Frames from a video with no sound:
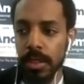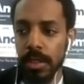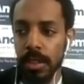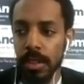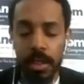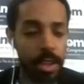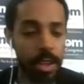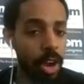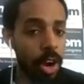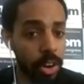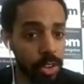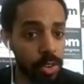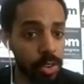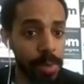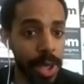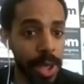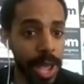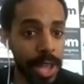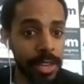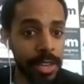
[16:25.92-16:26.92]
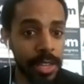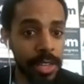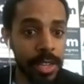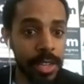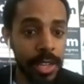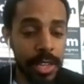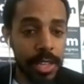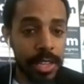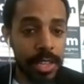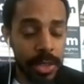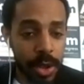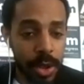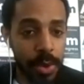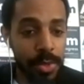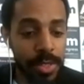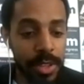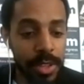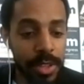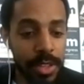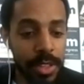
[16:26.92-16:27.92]
our humanity,
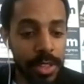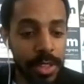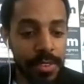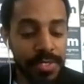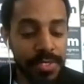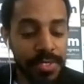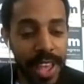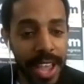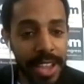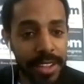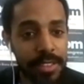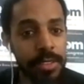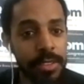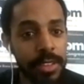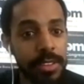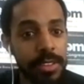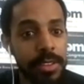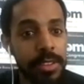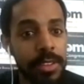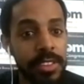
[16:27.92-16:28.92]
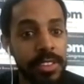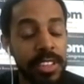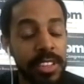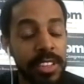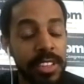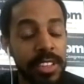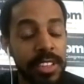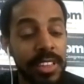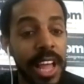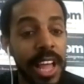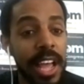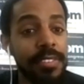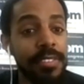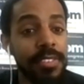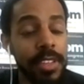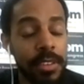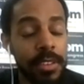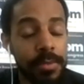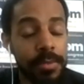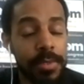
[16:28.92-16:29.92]
the fact,
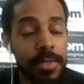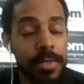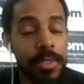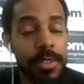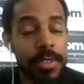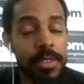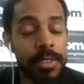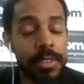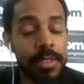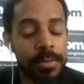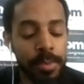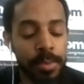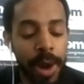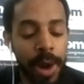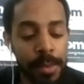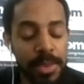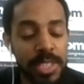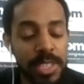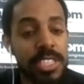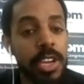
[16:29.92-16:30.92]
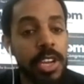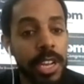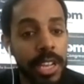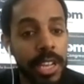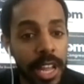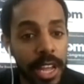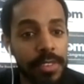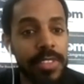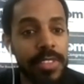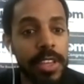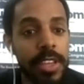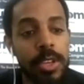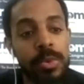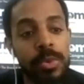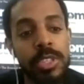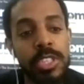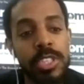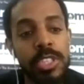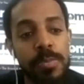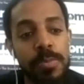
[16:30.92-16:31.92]
the primacy on life that you were
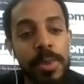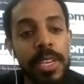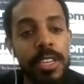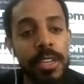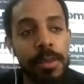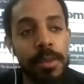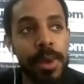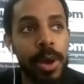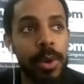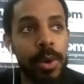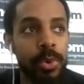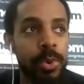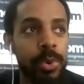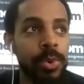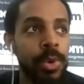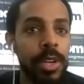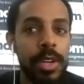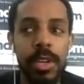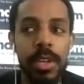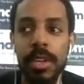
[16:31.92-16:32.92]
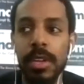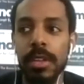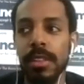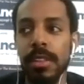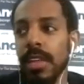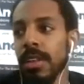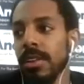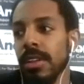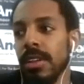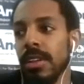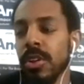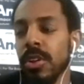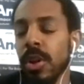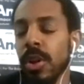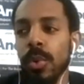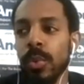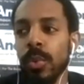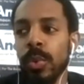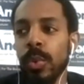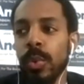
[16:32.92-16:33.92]
just speaking about, Ru, then,
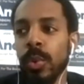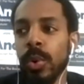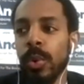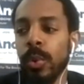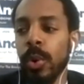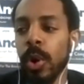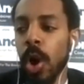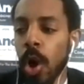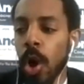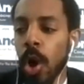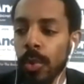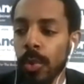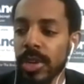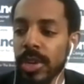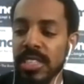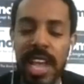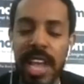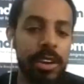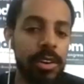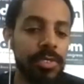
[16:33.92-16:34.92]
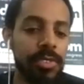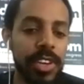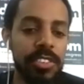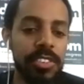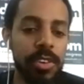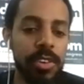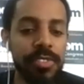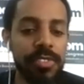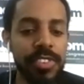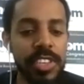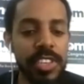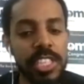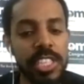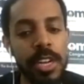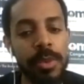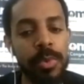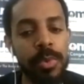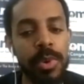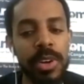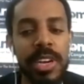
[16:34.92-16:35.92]
we're always sacrificing our vision, and
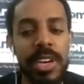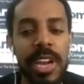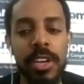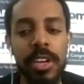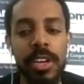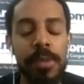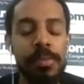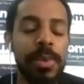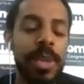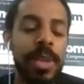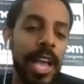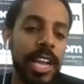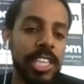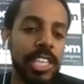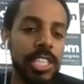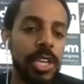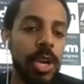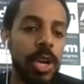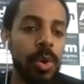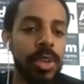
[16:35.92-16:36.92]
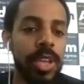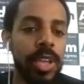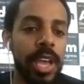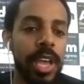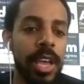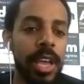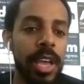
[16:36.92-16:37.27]
we're never going to be actually okay